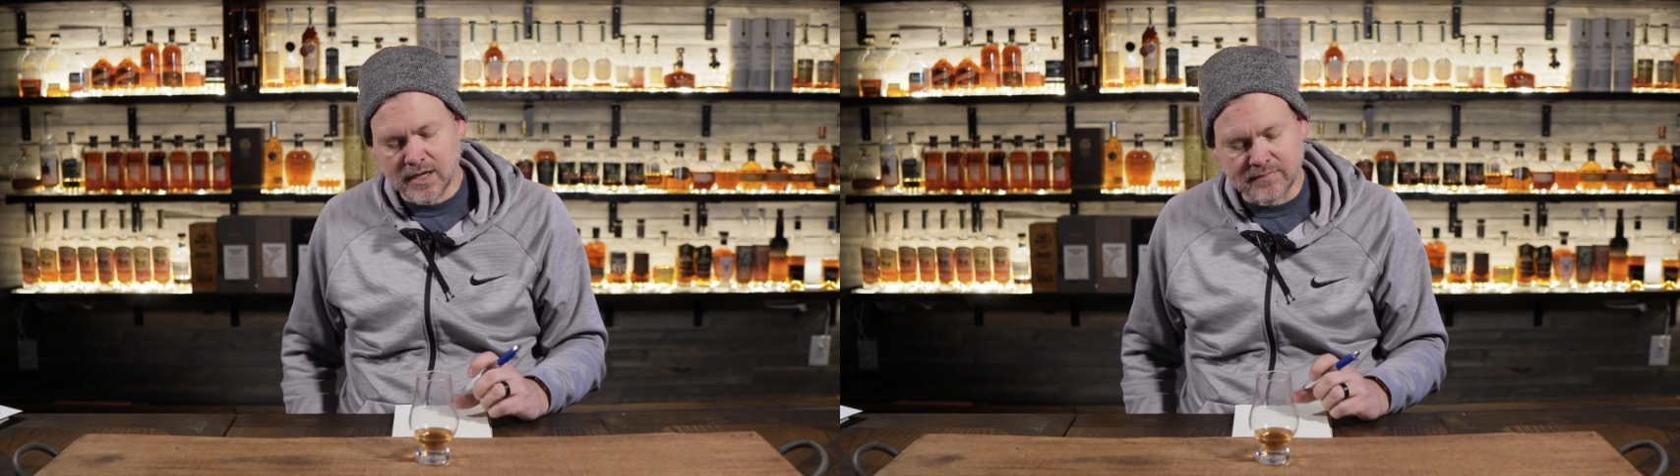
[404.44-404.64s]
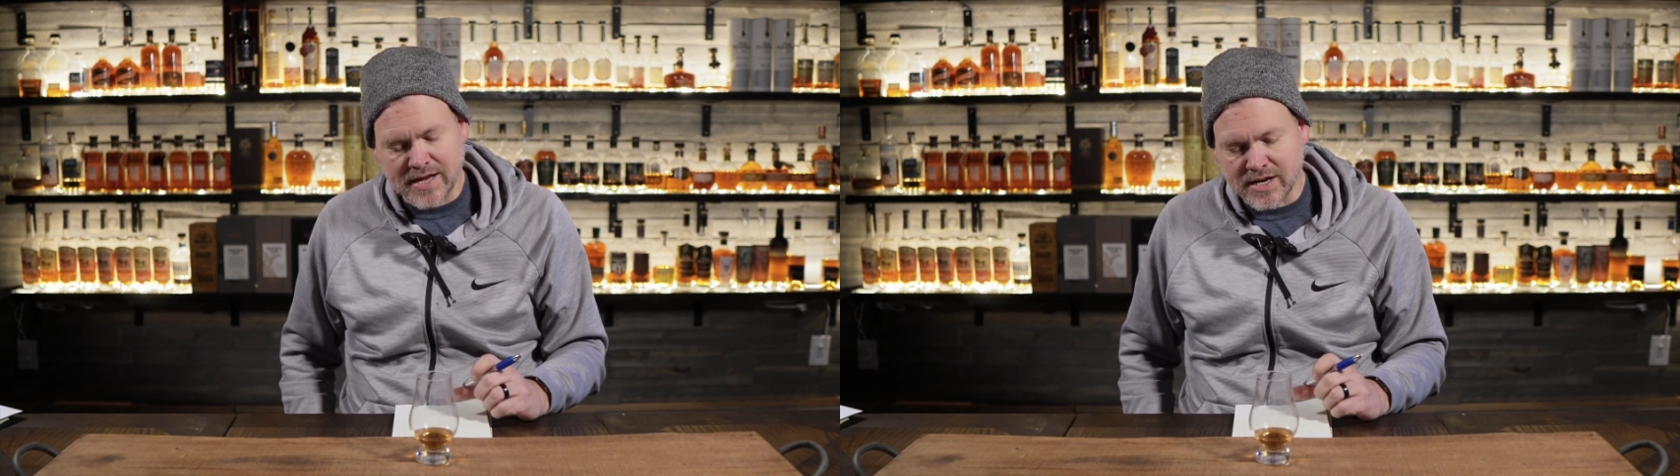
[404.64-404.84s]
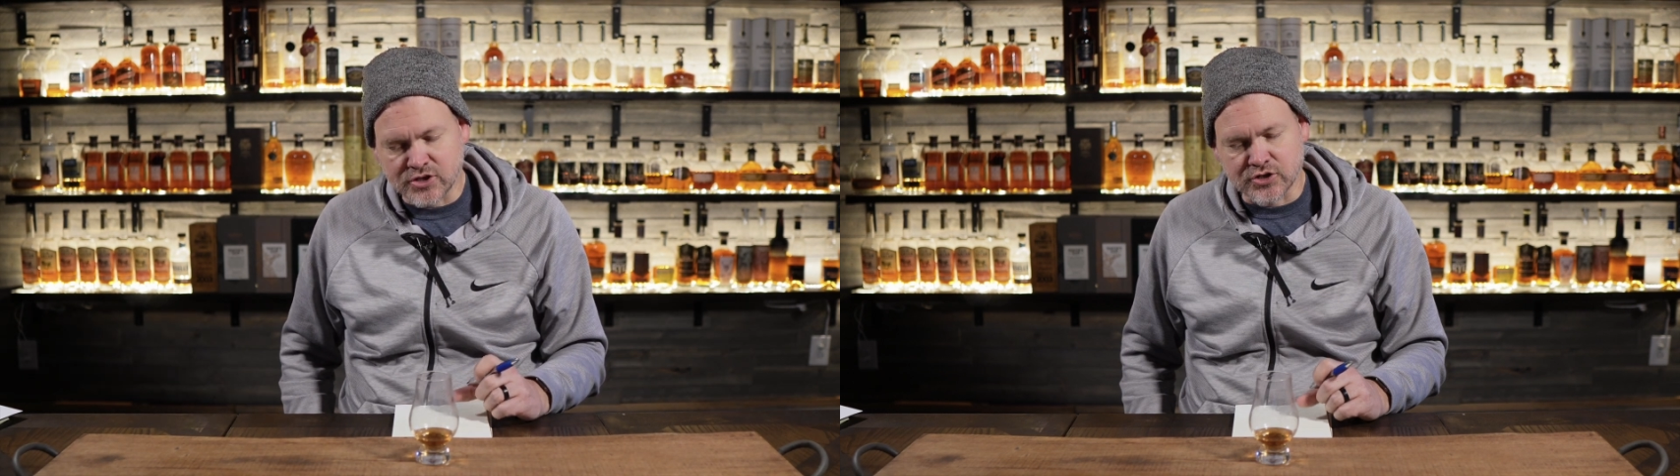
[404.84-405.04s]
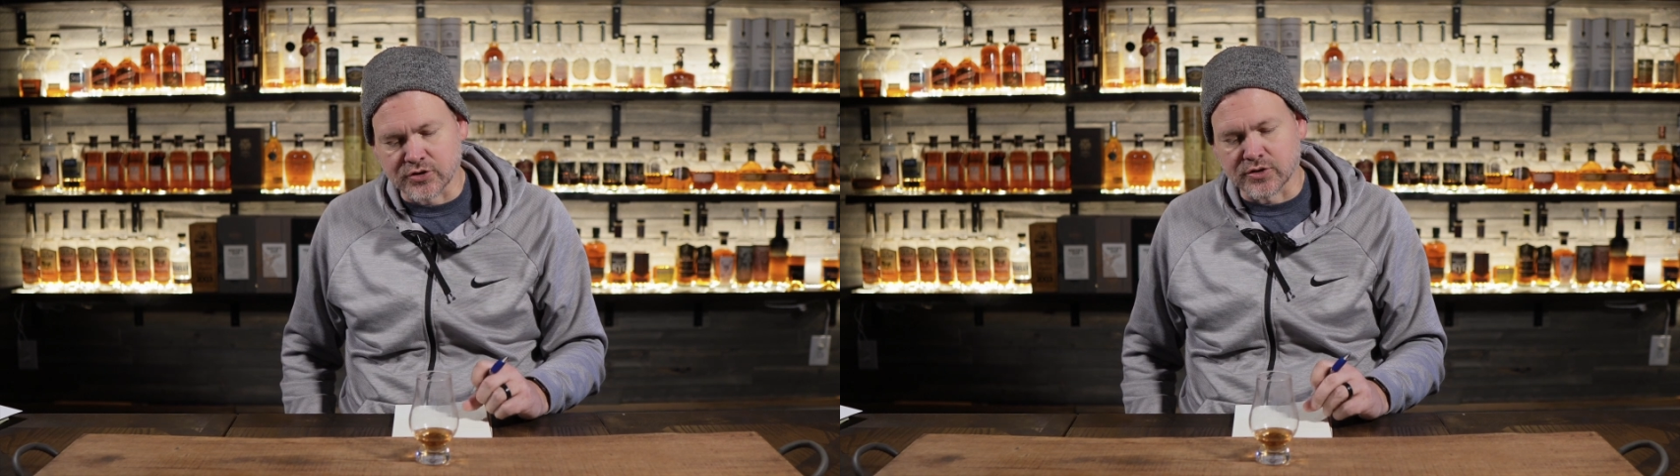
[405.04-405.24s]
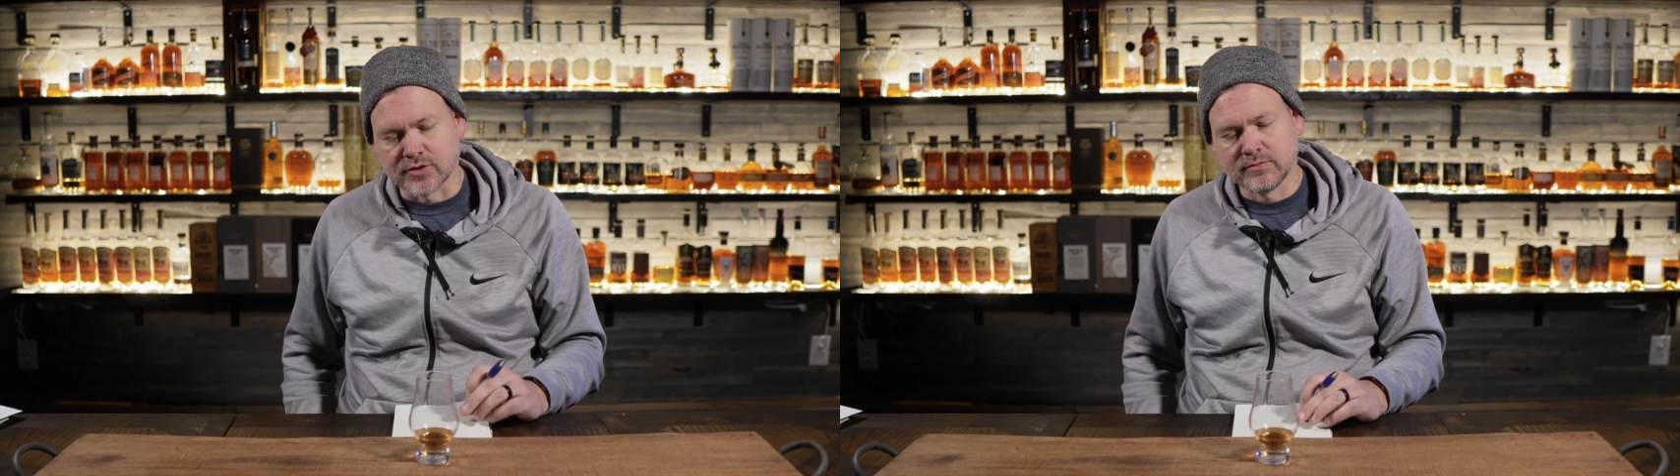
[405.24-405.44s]
not
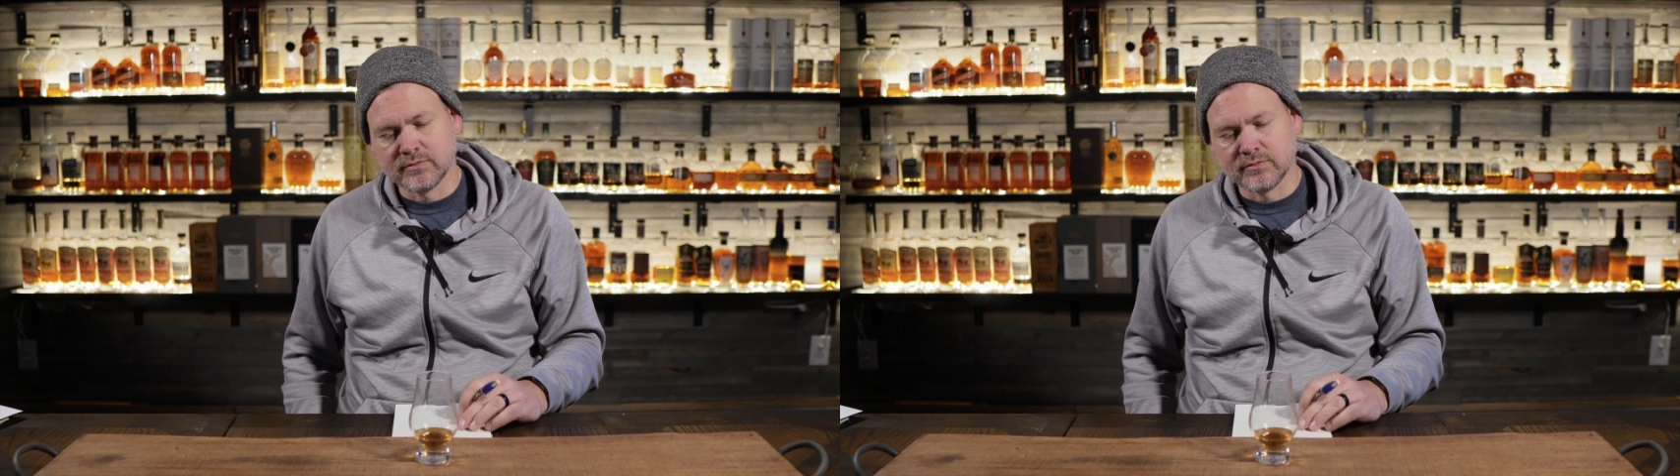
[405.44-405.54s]
sure,